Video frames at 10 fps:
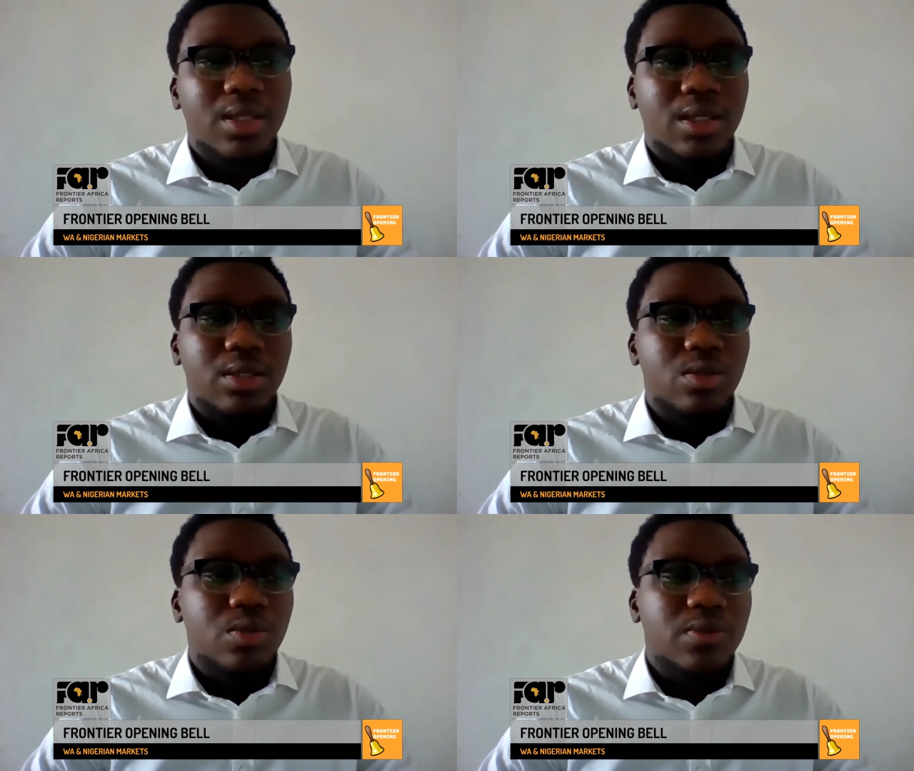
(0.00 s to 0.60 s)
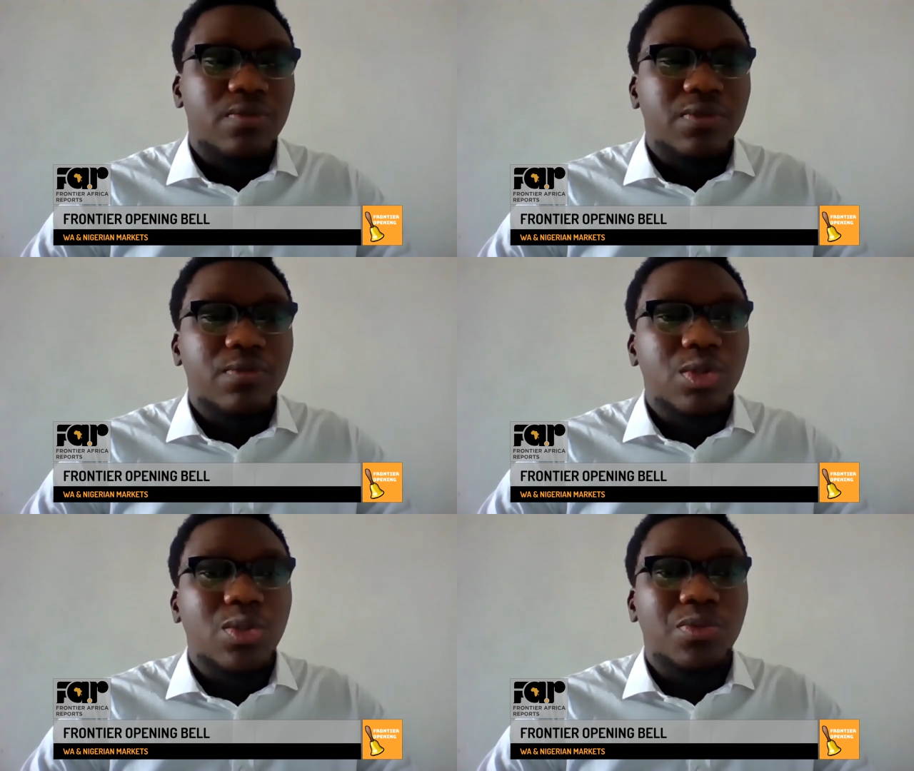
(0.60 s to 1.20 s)
even
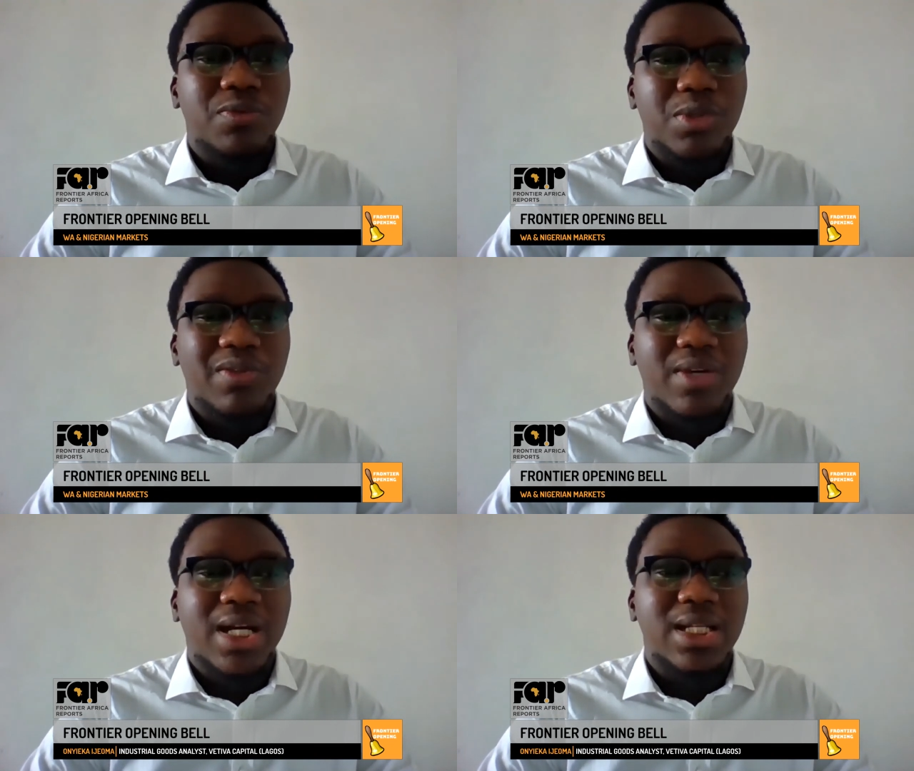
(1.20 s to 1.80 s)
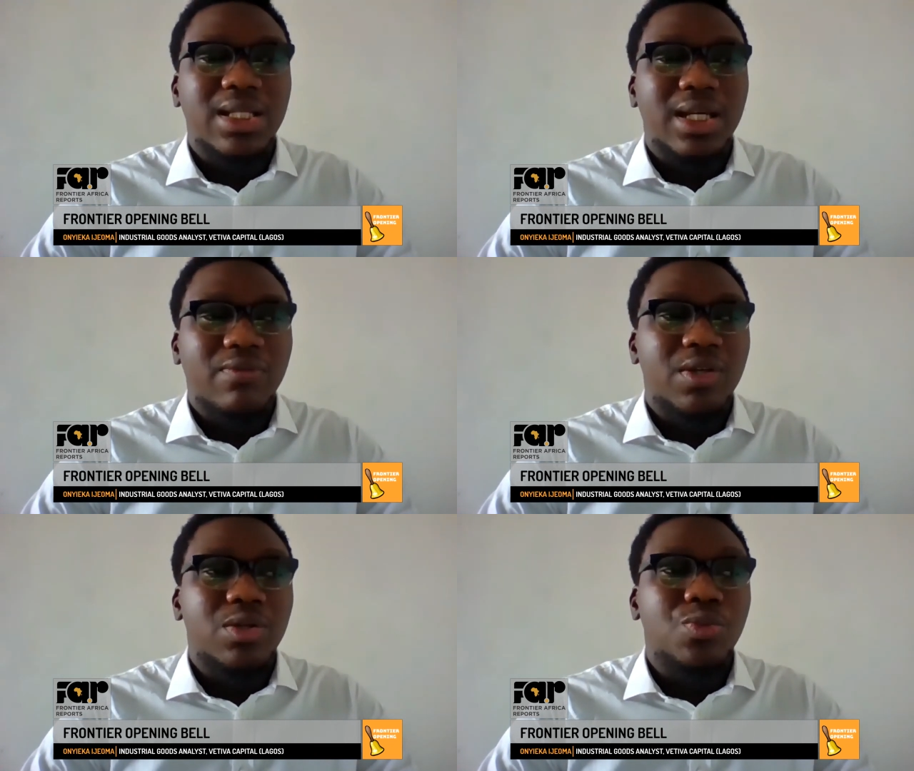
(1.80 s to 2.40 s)
though we've had
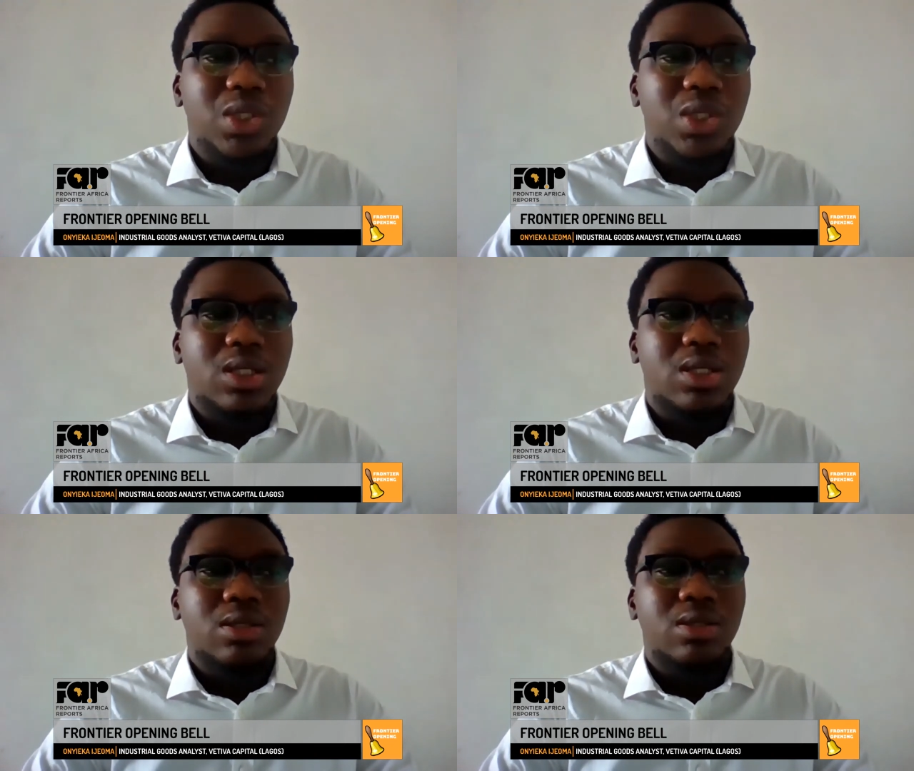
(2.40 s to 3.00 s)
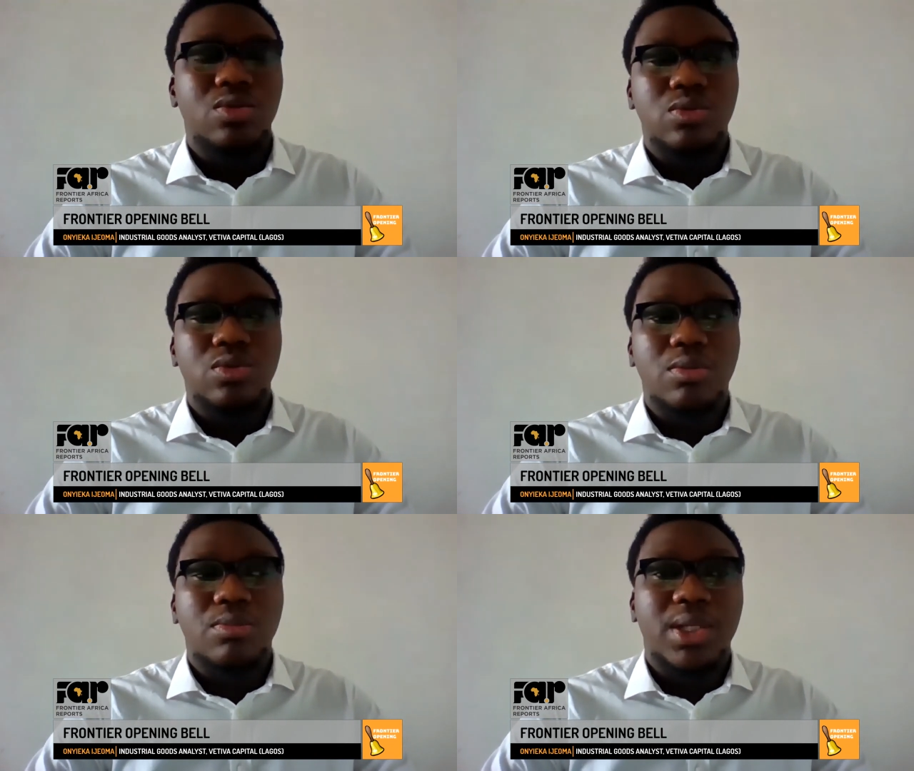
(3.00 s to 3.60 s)
like very weak,
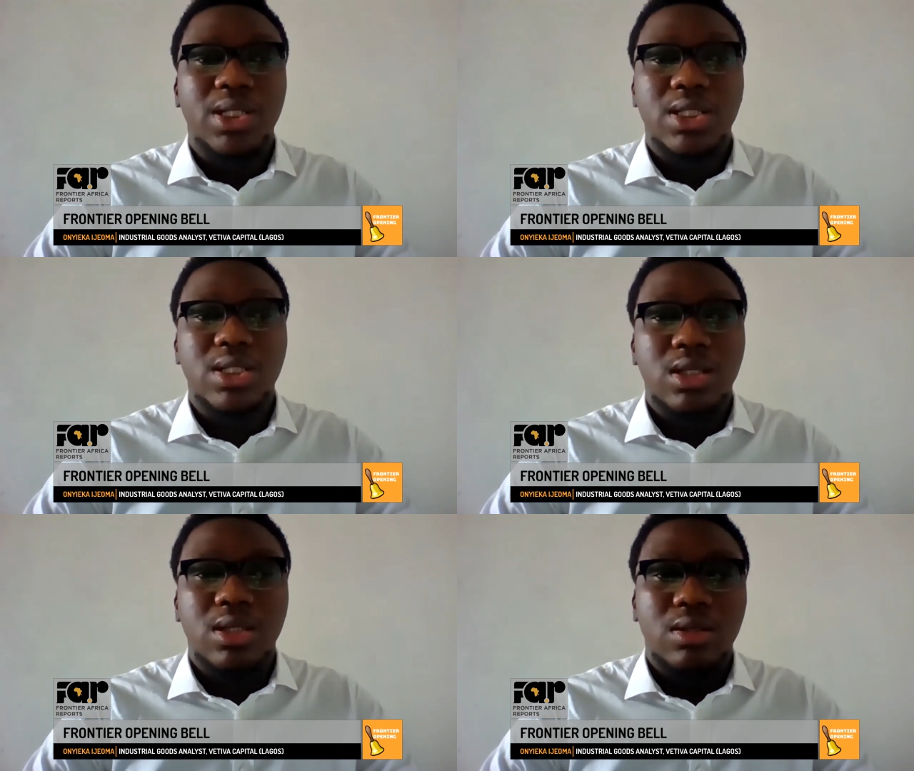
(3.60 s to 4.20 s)
numbers,